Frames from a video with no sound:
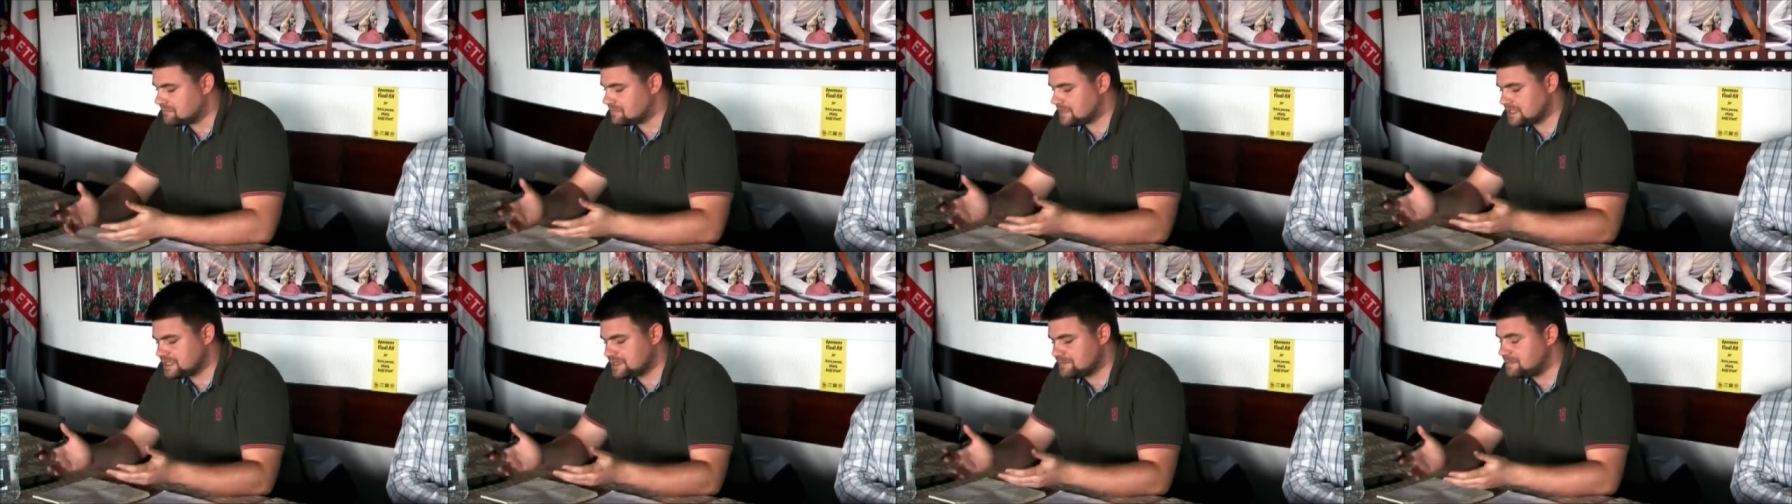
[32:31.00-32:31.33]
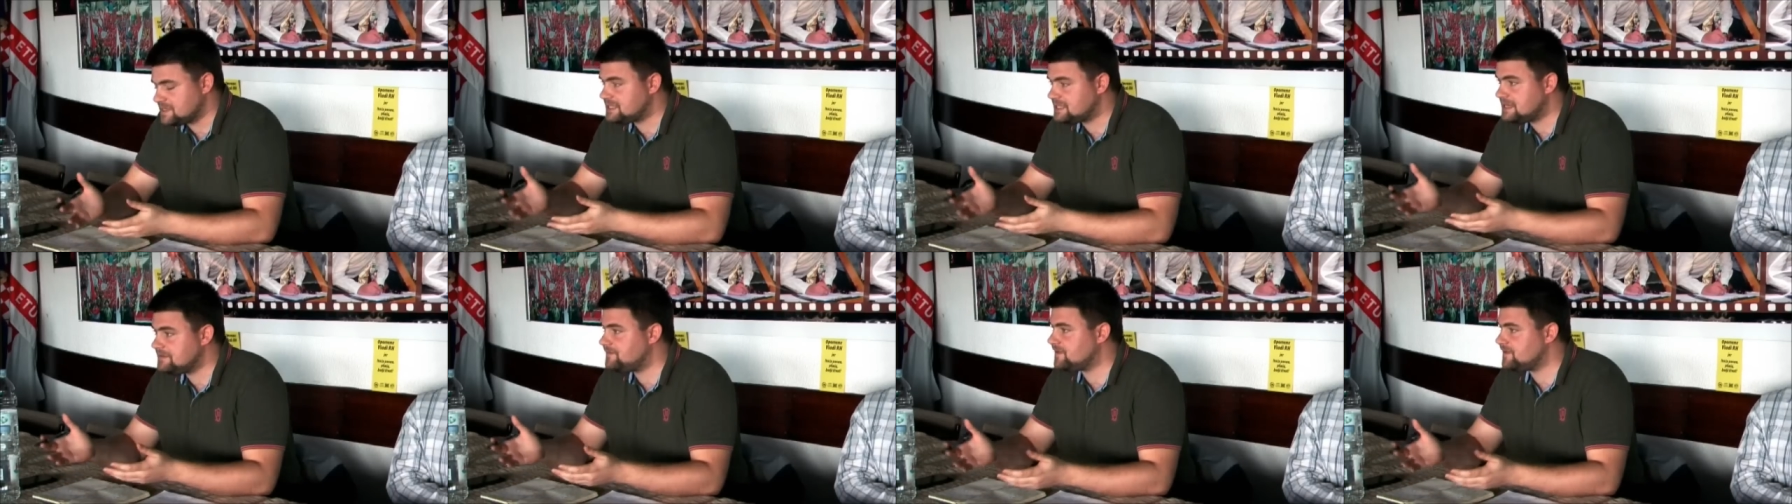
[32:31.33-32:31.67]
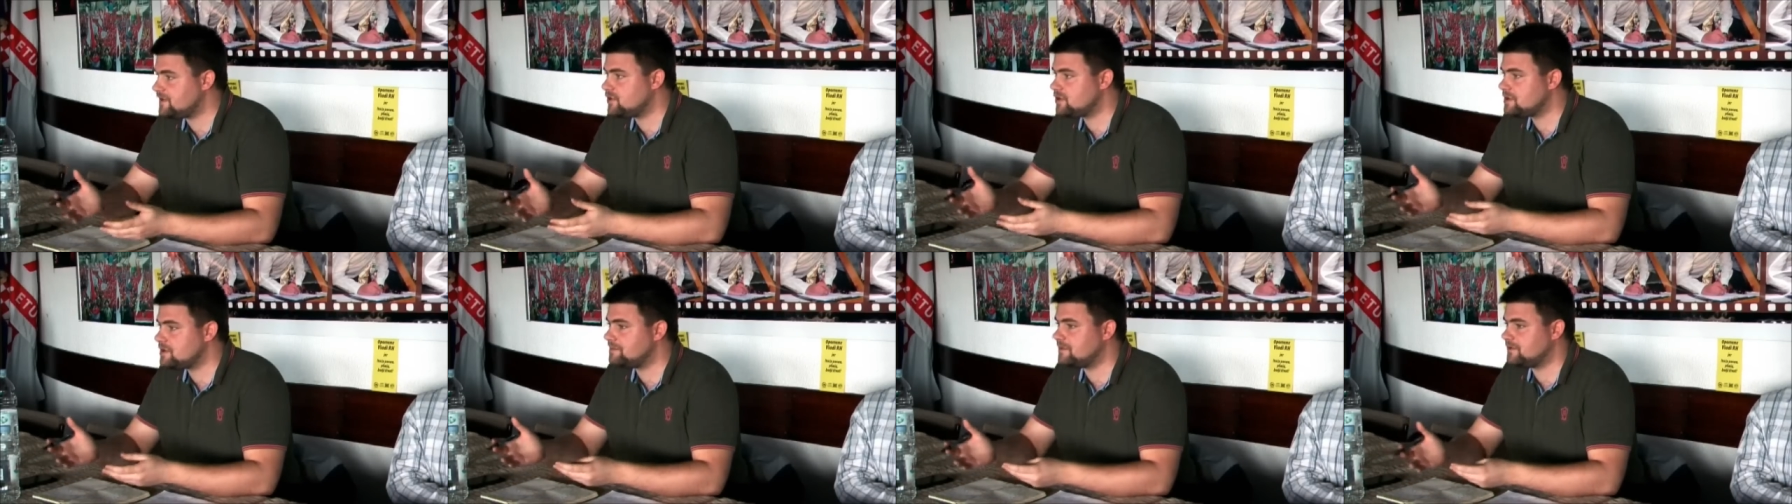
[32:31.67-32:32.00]
specific
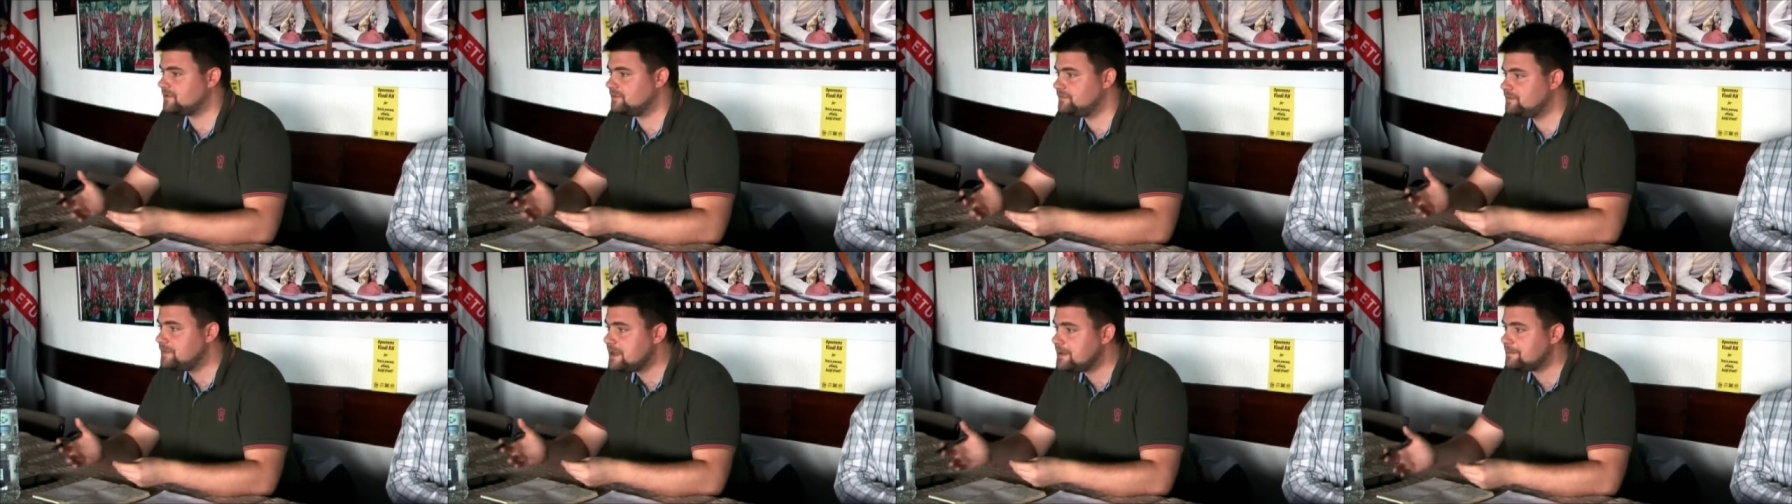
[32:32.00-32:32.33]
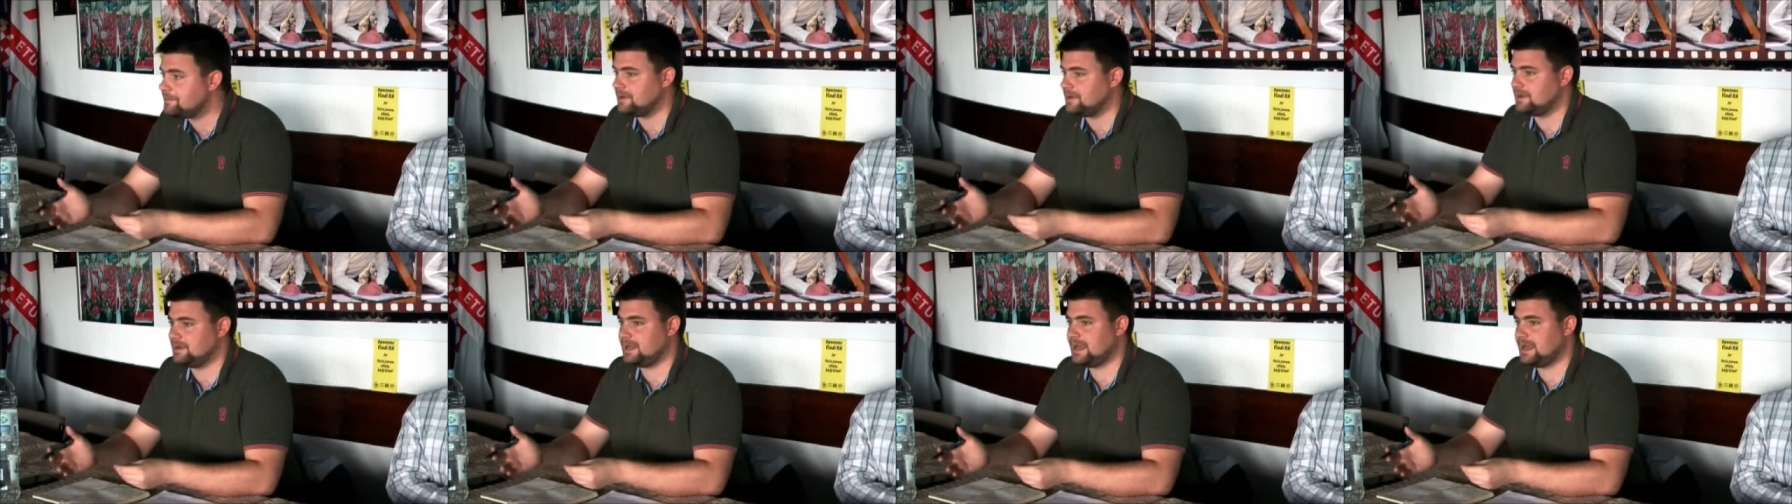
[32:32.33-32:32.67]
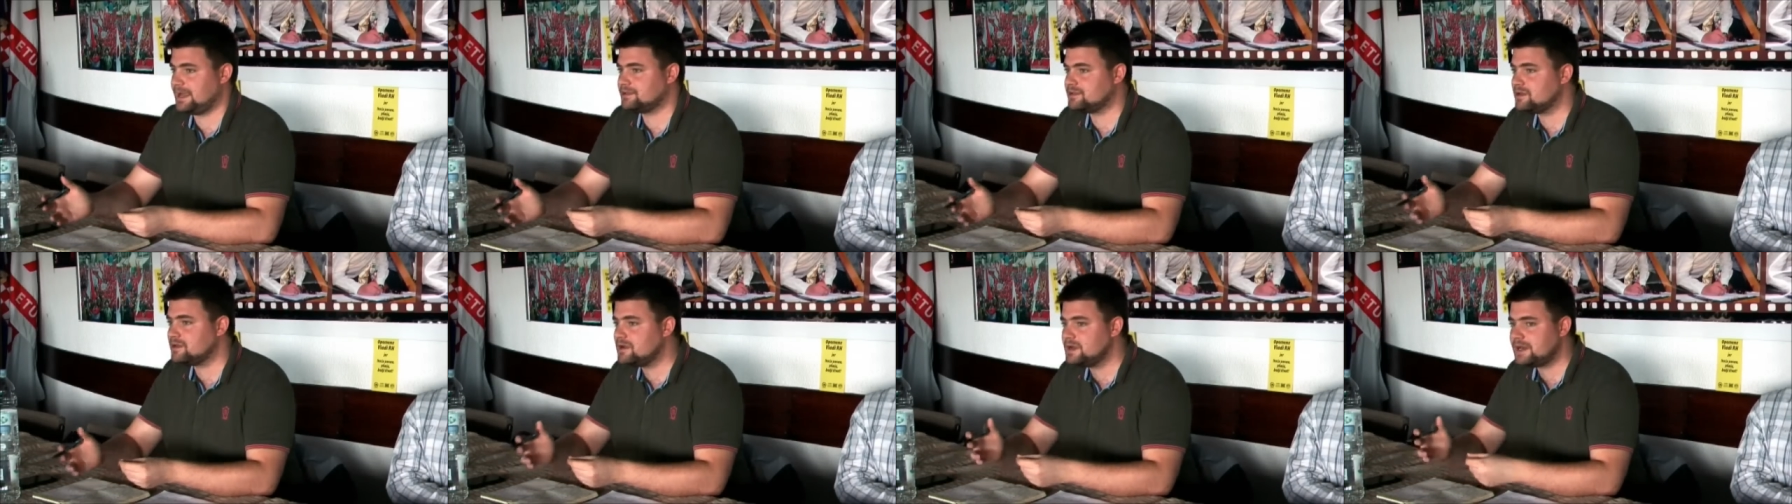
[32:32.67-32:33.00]
group of people,
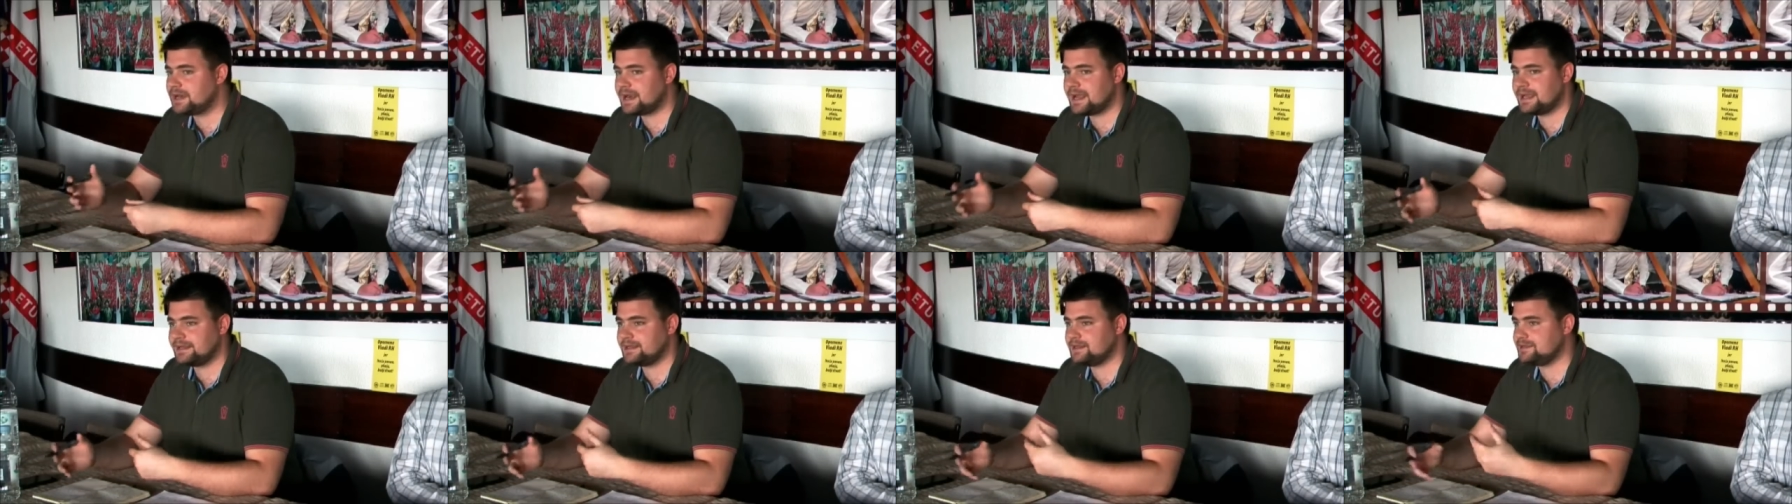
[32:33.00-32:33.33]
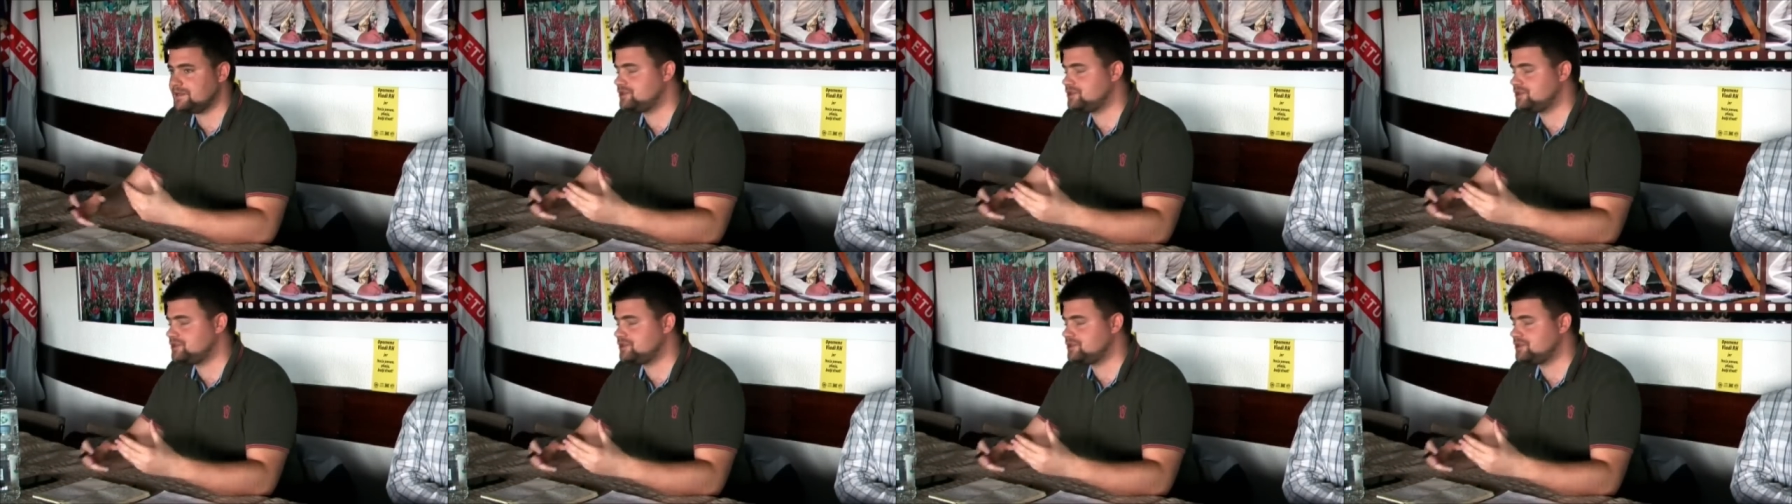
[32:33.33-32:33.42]
and already